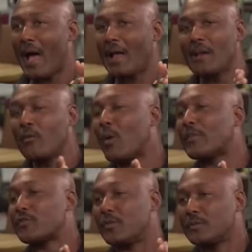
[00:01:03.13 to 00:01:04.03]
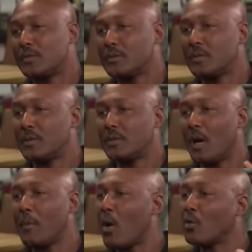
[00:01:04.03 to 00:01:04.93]
I love Western.
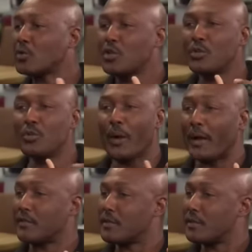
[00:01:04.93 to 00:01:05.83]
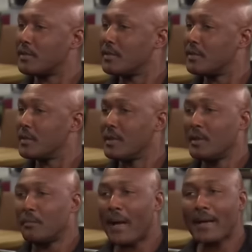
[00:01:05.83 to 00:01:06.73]
I'm old school Western.
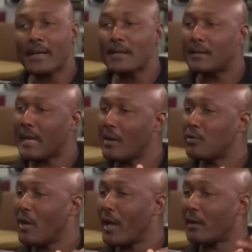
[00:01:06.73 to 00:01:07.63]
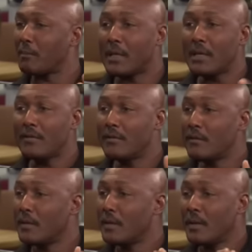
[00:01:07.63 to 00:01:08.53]
Back in the day when you had a beef,
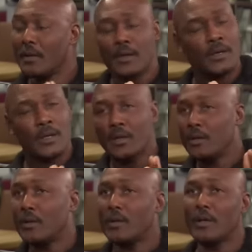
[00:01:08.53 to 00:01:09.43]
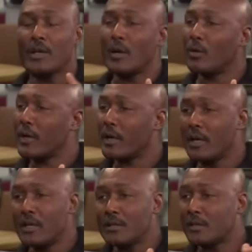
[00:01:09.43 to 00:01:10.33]
you didn't go get
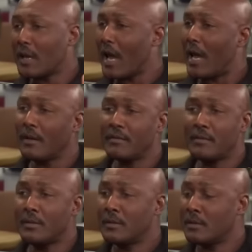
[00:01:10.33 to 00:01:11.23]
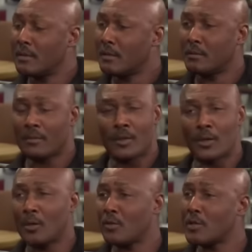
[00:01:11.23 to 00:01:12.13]
guns or knives.
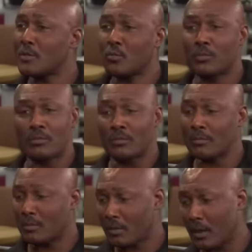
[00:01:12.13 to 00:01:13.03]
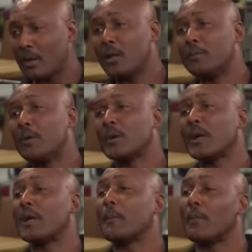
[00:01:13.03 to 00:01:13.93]
You just, hey, Mark,
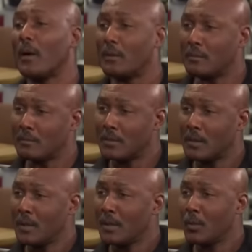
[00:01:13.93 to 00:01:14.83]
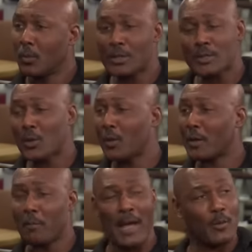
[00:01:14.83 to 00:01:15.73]
I got a problem. We just go in
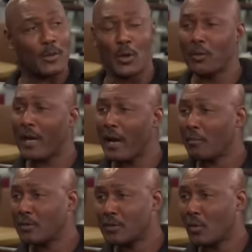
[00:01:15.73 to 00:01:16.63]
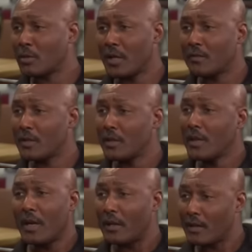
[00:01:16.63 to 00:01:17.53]
the back with no cameras, no nothing,
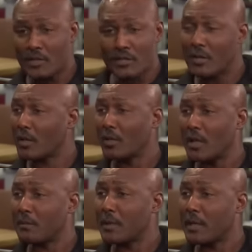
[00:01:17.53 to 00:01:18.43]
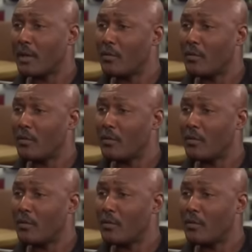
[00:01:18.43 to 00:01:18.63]
and let's just knuckle up and get it